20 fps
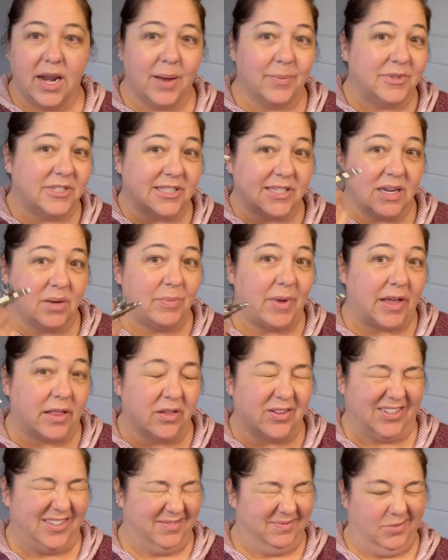I'm just going to make
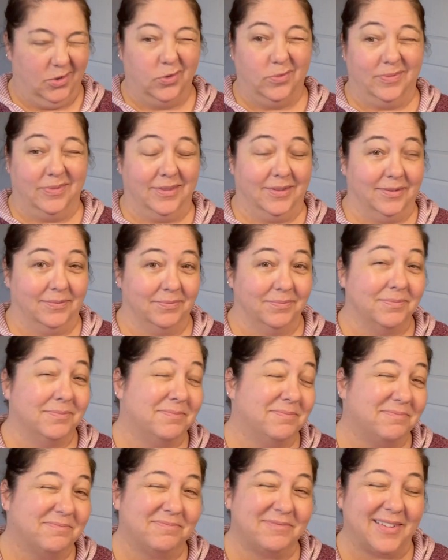little, oh,
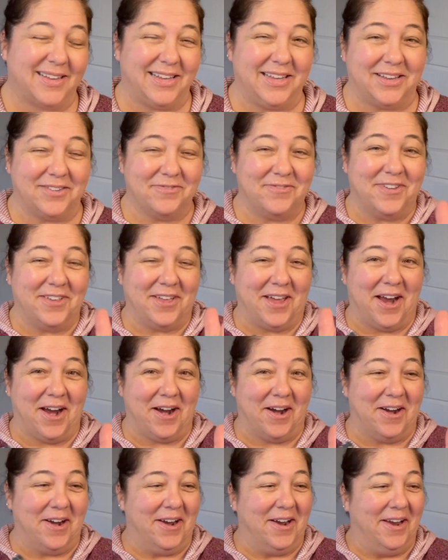you can feel
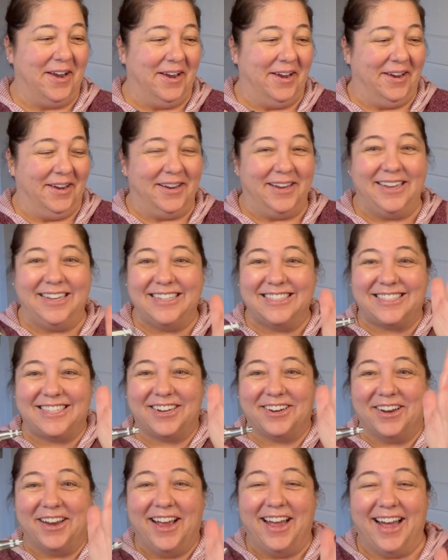air.
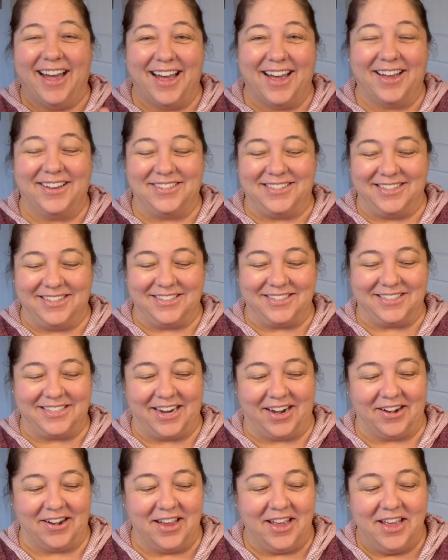So I was a little
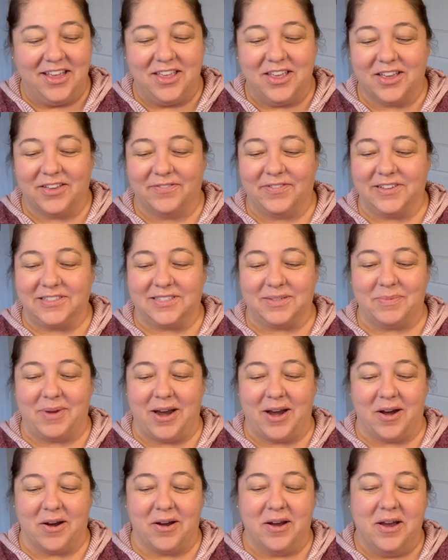scared. You can feel some
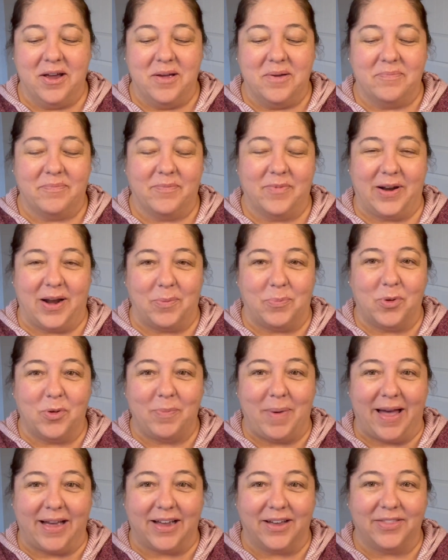air. When I pull
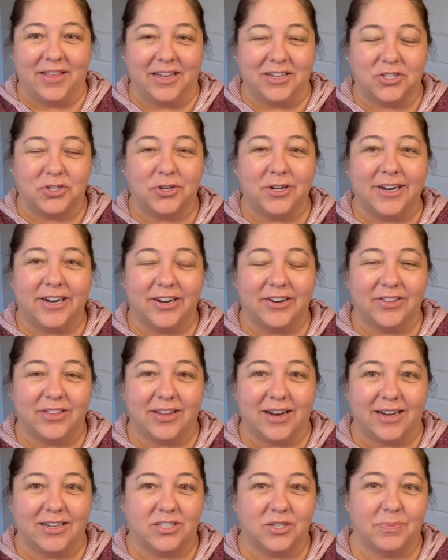back on that trigger, then
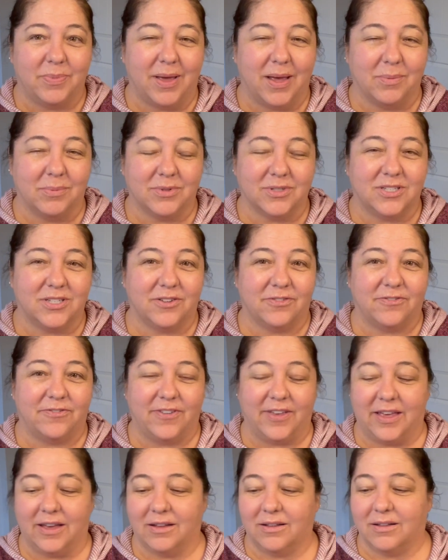I should be able to
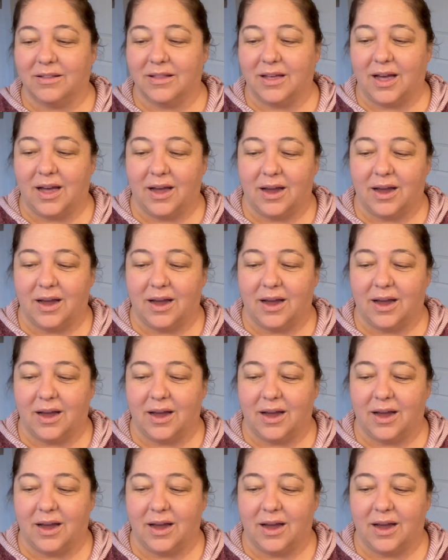feel